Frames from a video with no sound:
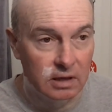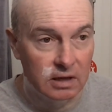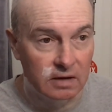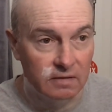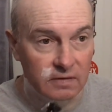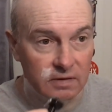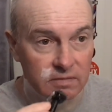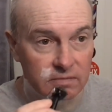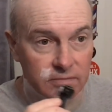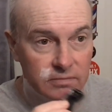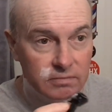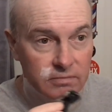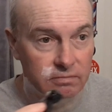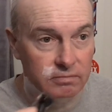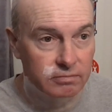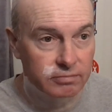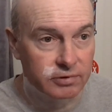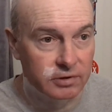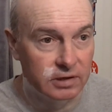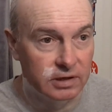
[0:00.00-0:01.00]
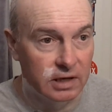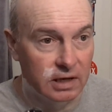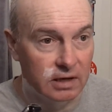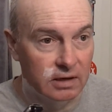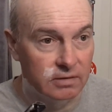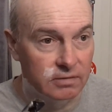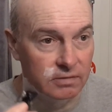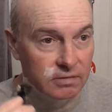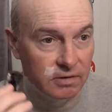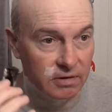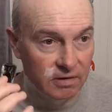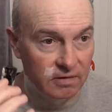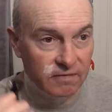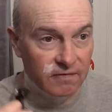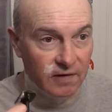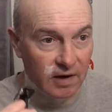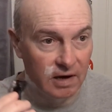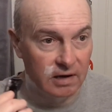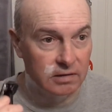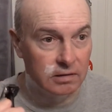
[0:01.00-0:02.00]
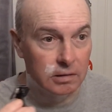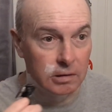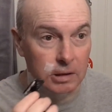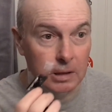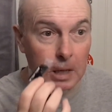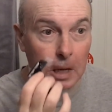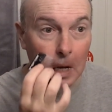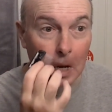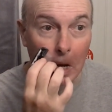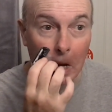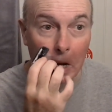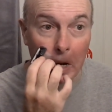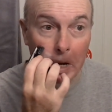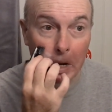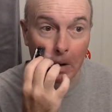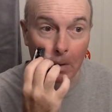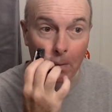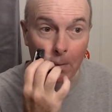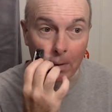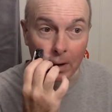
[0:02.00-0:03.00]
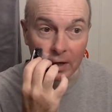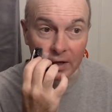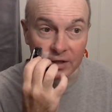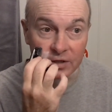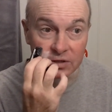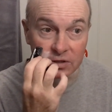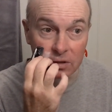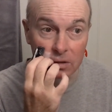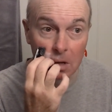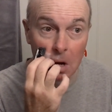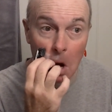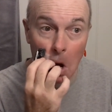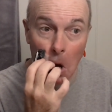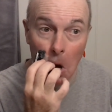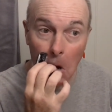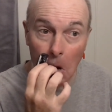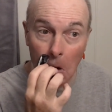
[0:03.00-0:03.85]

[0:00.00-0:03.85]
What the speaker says: have it print out the Final Cut razor.